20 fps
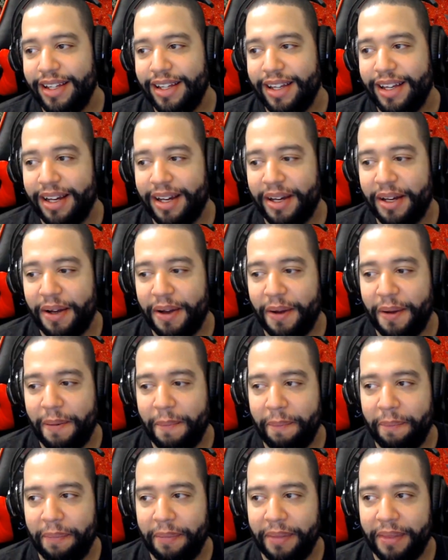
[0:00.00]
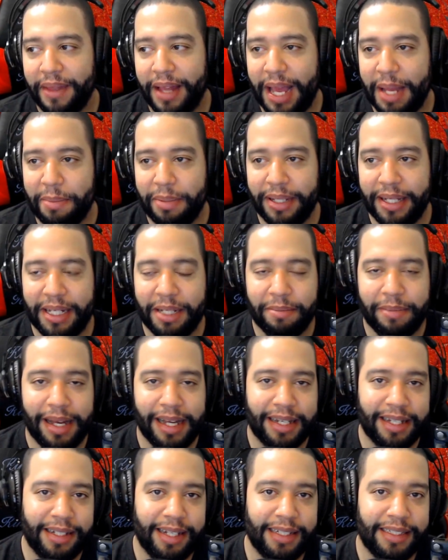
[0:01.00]
I played it
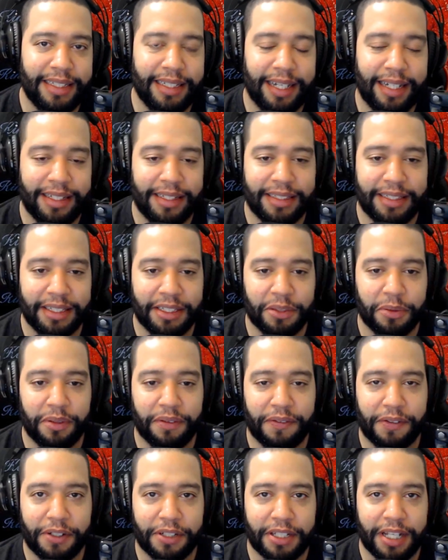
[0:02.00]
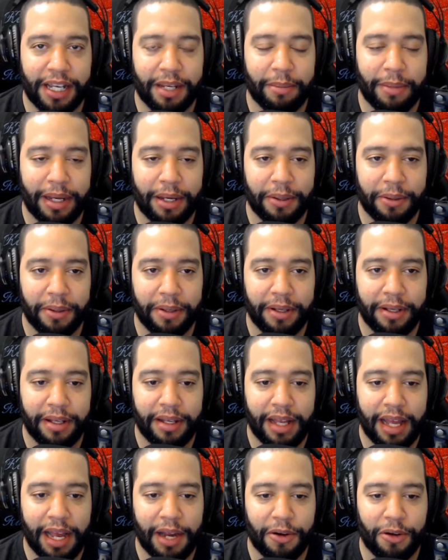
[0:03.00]
back in 1996 when it first came out.
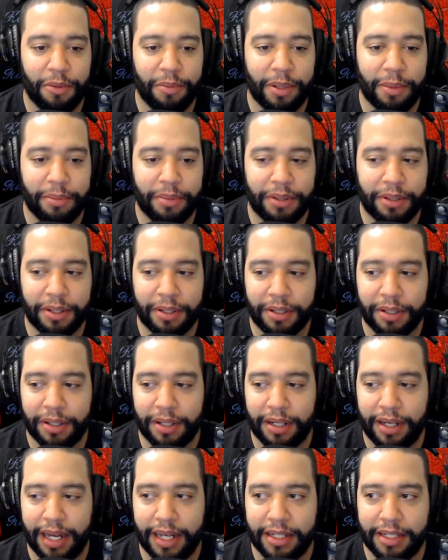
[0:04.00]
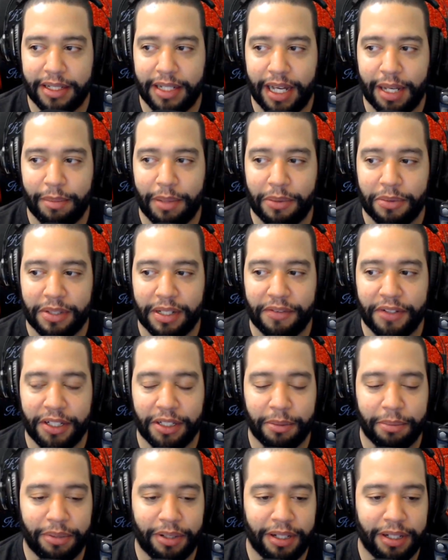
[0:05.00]
I remember at the time I was living in the
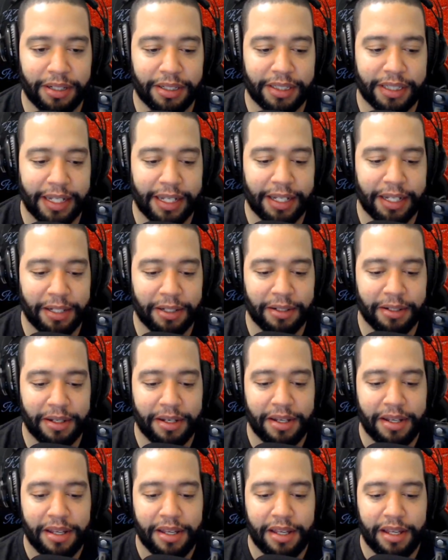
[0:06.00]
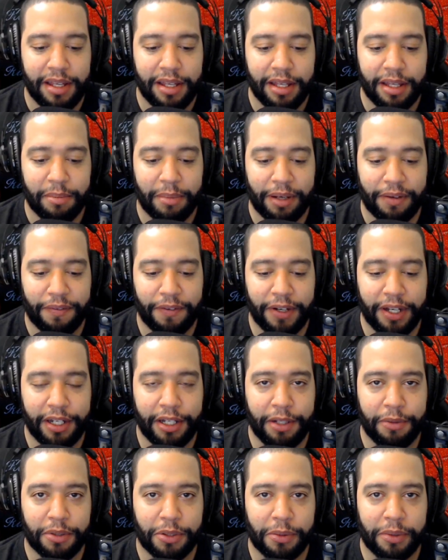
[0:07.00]
Bronx, and my friend, he
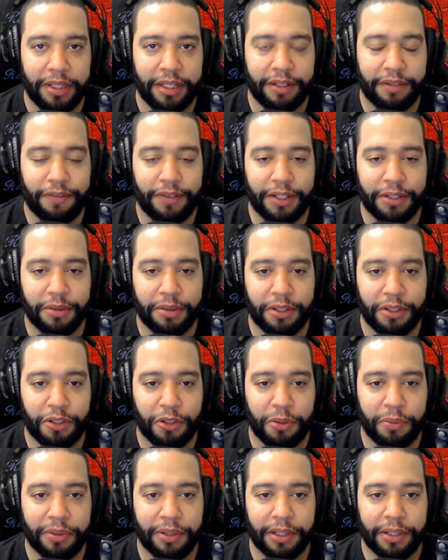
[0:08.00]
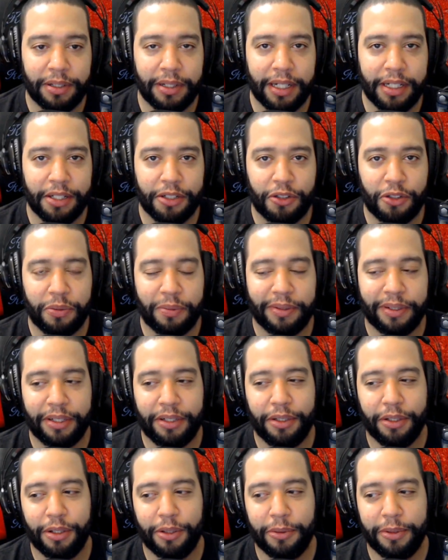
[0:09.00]
was really good friends with the Super, and the Super, he
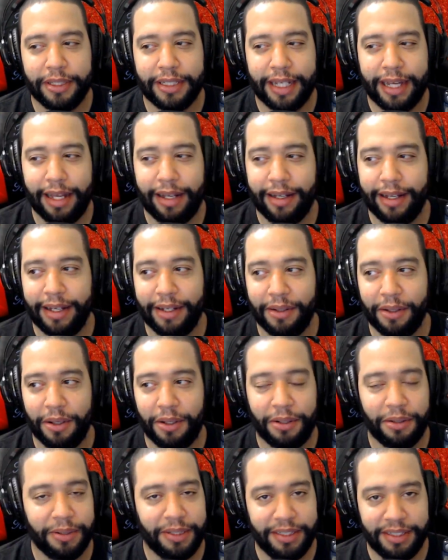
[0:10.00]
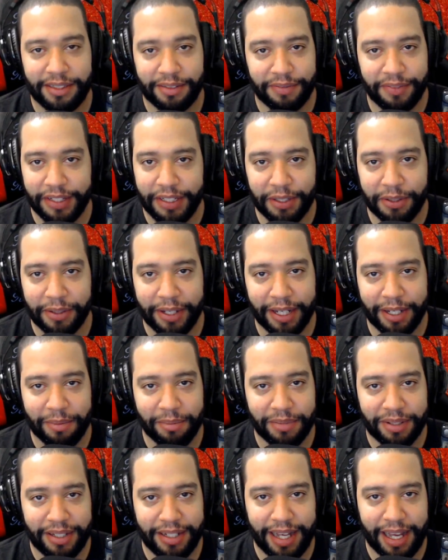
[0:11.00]
always had like all these video
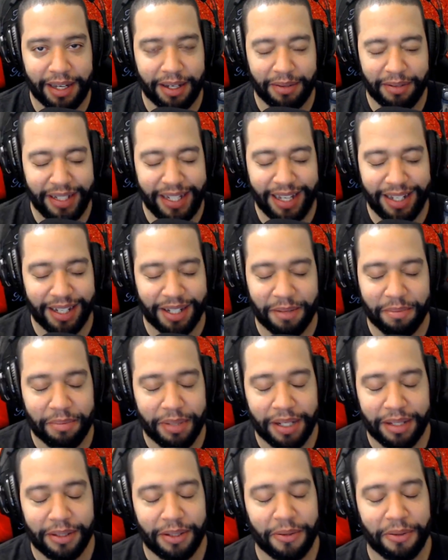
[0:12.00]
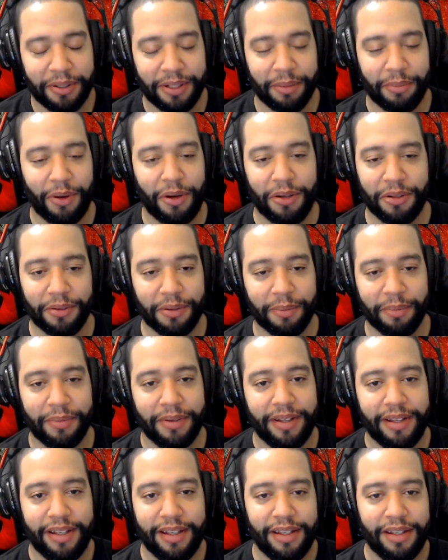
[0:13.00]
games. He had like a buttload of them, all of them.
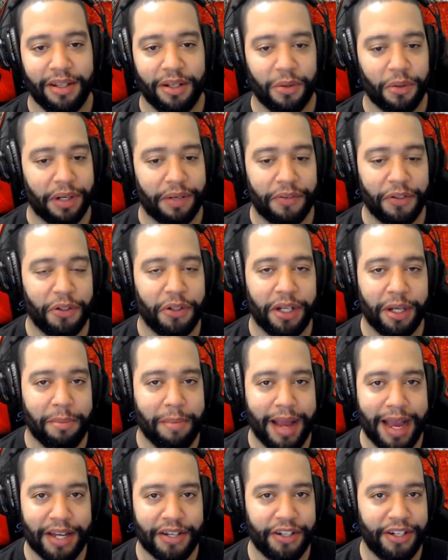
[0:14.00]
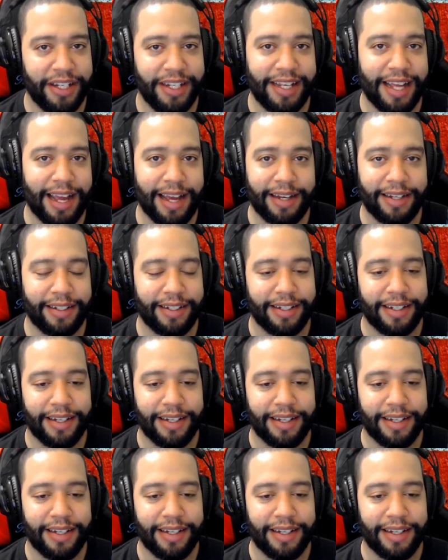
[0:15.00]
Whatever you can imagine, he had it.